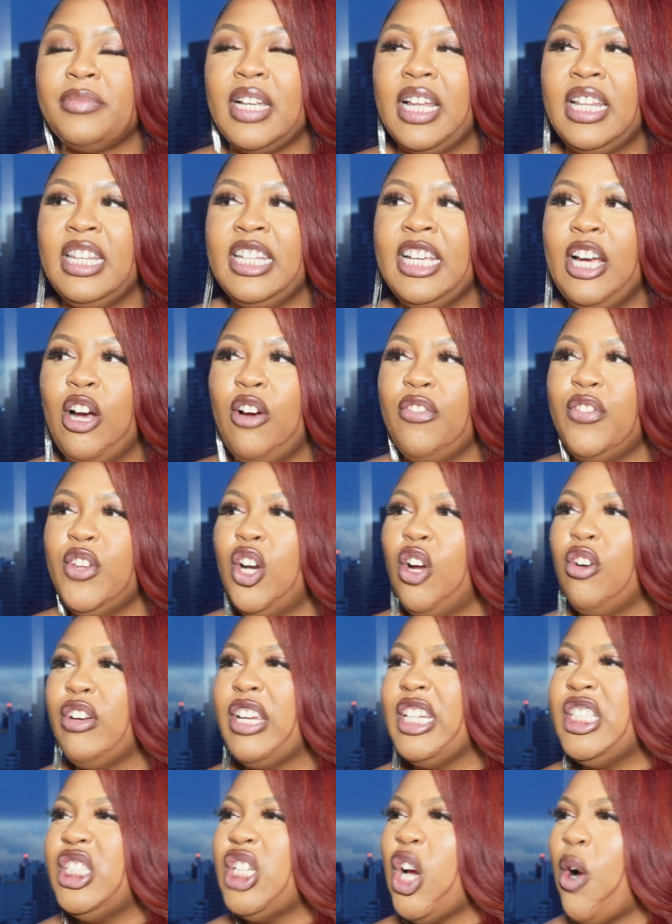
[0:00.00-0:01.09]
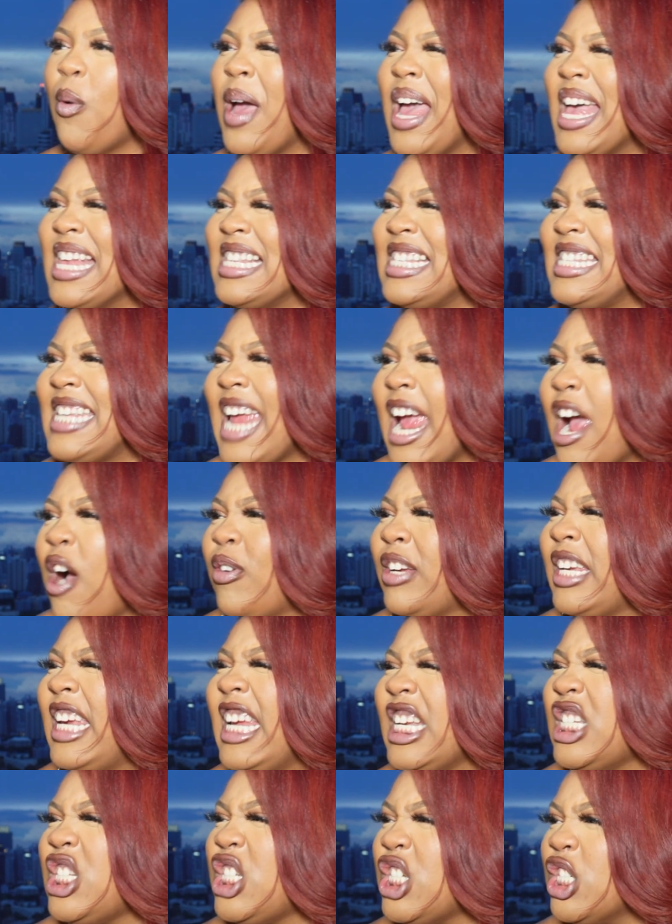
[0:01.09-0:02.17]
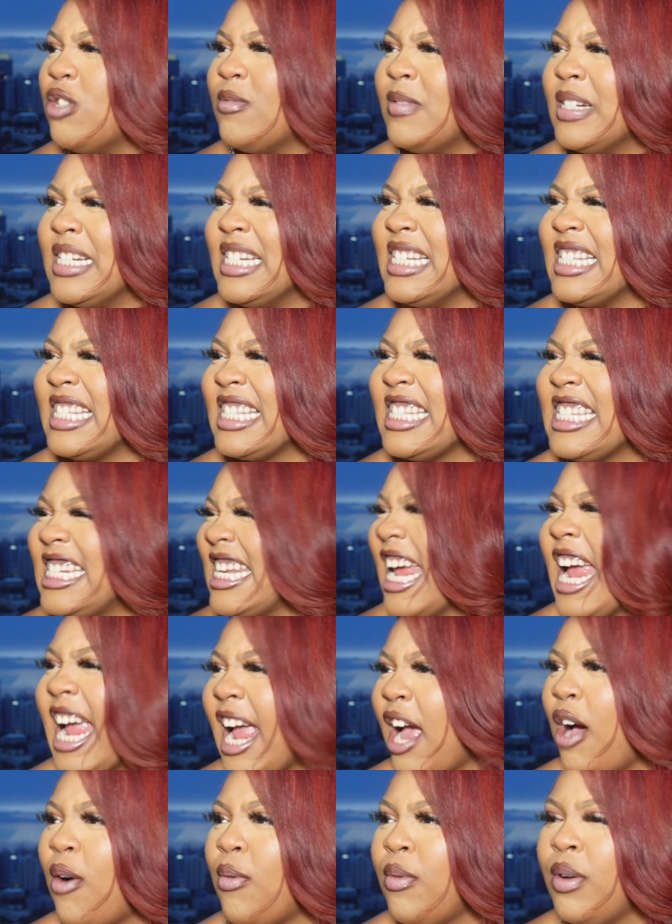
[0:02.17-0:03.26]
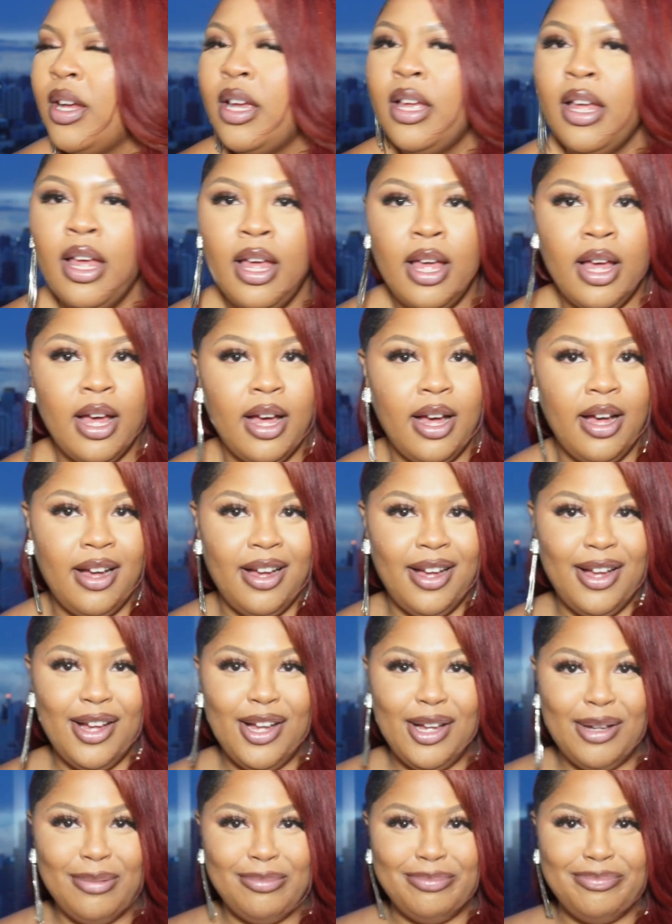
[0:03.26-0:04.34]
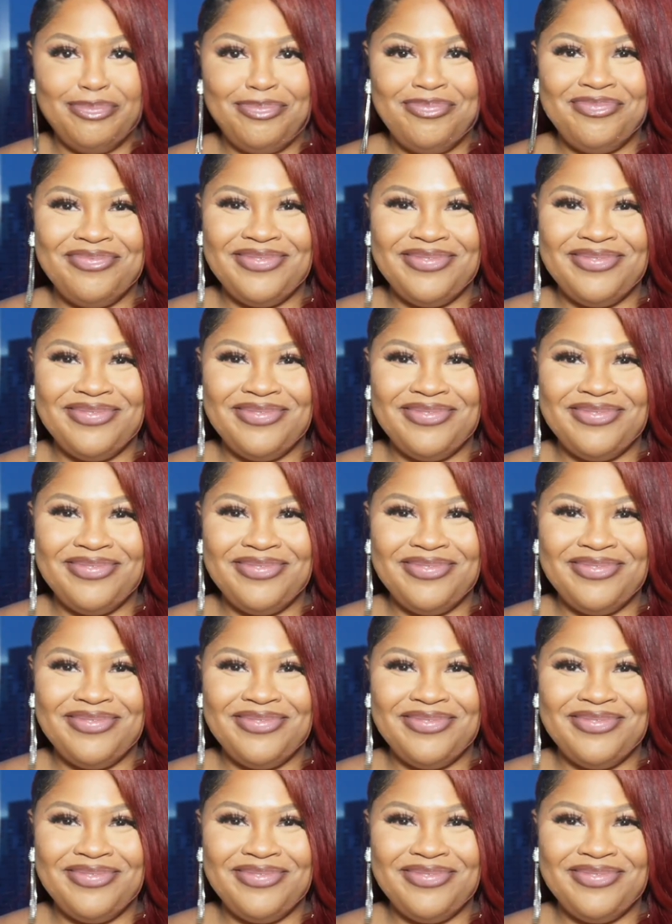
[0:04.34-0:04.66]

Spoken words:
Leo, if you don't get your ass down, get your ass down.